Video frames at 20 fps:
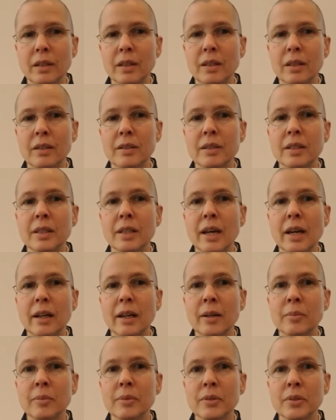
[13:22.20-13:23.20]
Is it
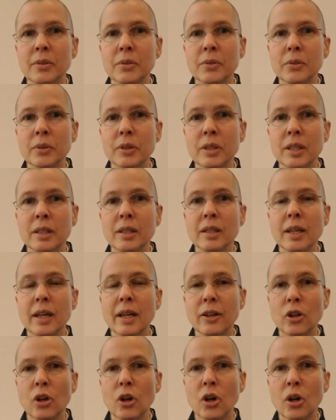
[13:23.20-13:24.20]
absolutely at
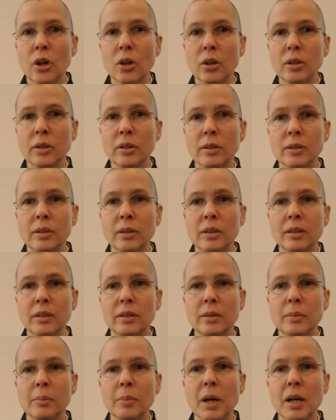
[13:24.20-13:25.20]
all
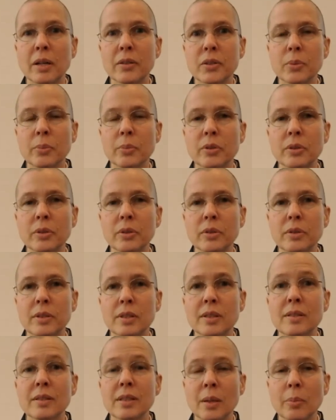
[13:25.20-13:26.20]
possible to
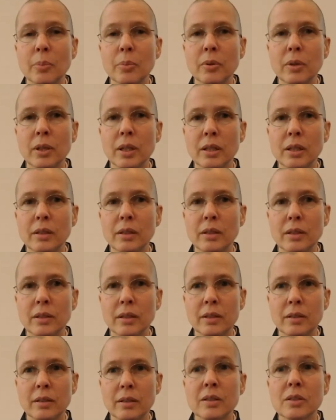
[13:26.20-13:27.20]
separate
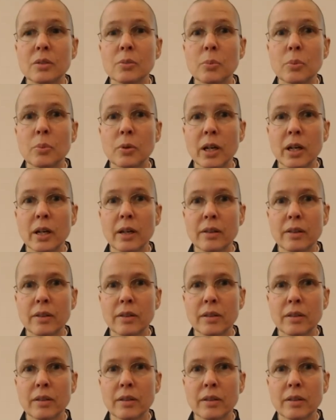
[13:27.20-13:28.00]
this breath